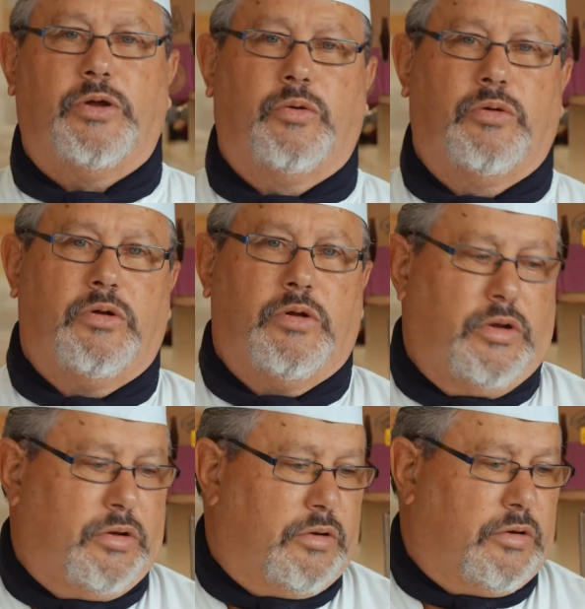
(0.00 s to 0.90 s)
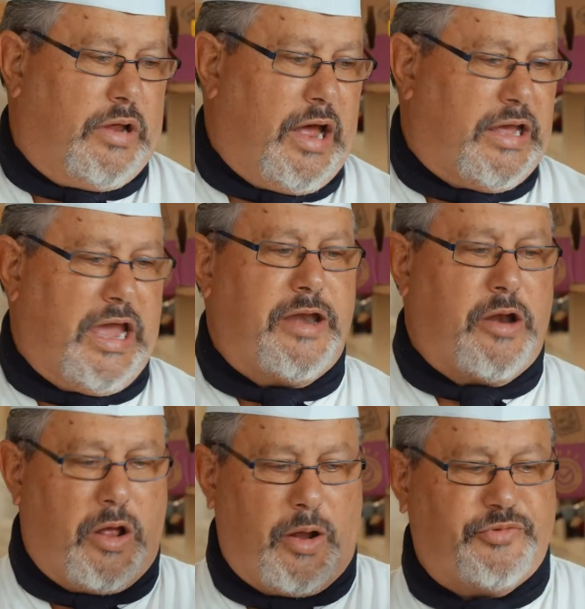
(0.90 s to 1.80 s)
do.
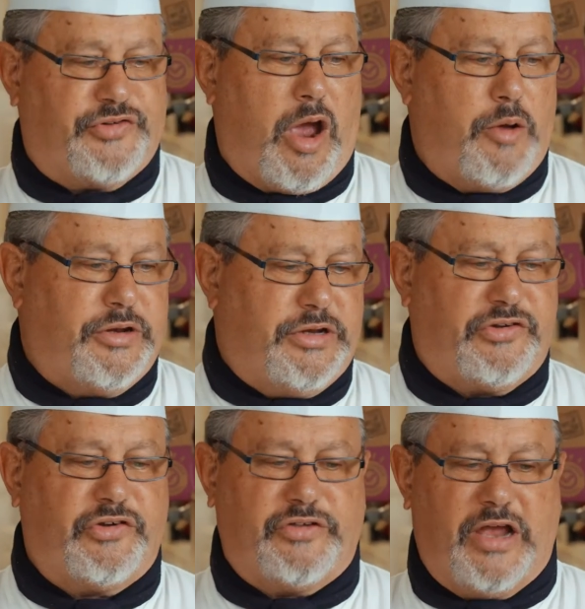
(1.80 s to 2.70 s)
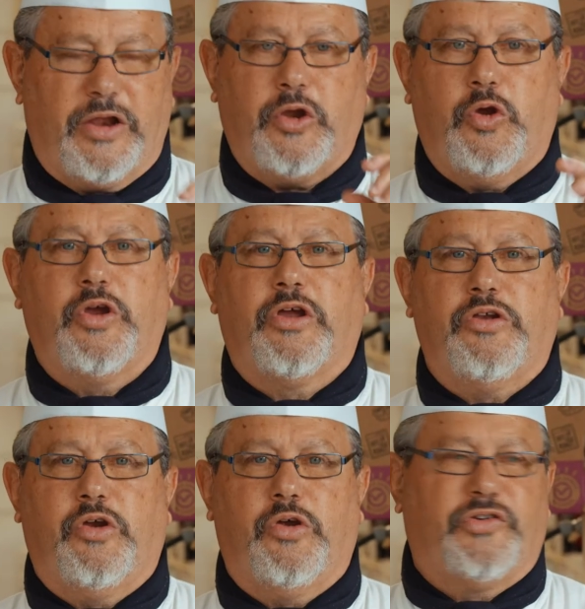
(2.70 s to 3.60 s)
Again, I'm showing you dishes that you
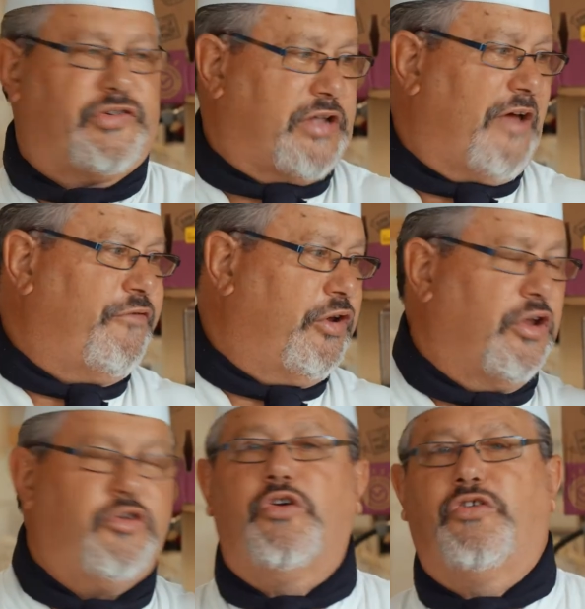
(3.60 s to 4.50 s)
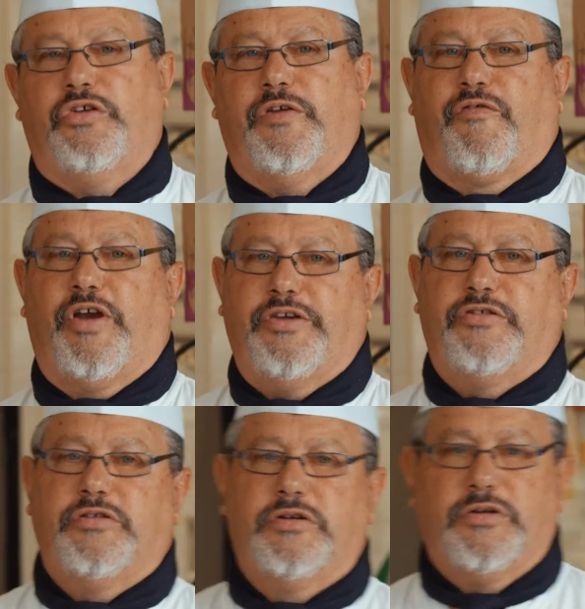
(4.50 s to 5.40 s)
can use, stuff you can use in your
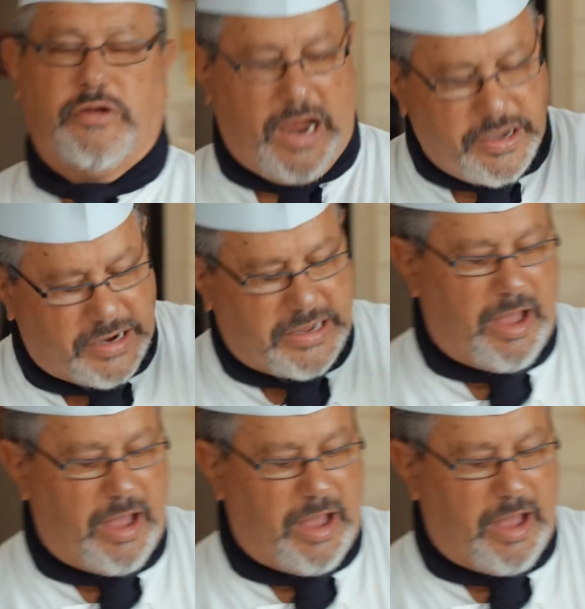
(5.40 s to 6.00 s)
fridge and your